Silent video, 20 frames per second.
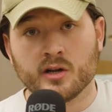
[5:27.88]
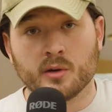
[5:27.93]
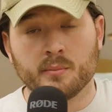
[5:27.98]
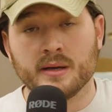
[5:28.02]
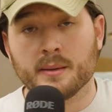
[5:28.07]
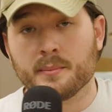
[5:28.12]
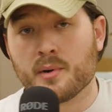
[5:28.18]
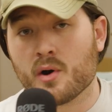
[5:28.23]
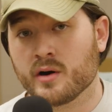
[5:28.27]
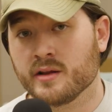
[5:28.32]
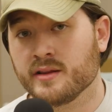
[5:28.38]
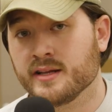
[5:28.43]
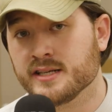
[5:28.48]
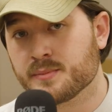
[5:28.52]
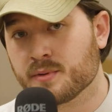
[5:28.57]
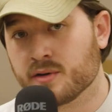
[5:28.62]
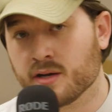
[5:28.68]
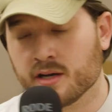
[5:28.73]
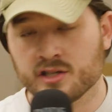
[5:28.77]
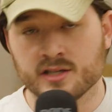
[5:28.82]
be a part of these
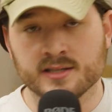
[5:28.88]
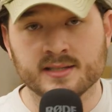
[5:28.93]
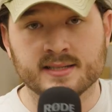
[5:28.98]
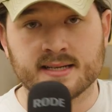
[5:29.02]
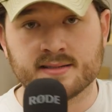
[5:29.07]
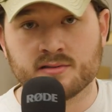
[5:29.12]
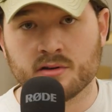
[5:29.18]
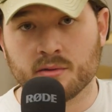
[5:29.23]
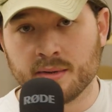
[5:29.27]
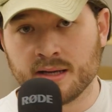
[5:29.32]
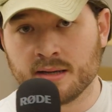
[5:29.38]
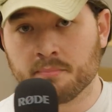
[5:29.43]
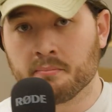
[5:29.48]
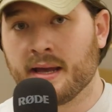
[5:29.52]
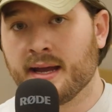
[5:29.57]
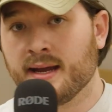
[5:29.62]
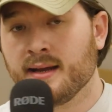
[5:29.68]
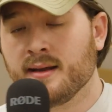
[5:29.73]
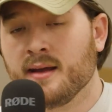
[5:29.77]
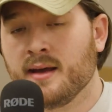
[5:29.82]
productions as they're being
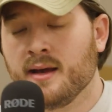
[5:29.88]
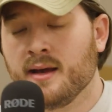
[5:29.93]
made.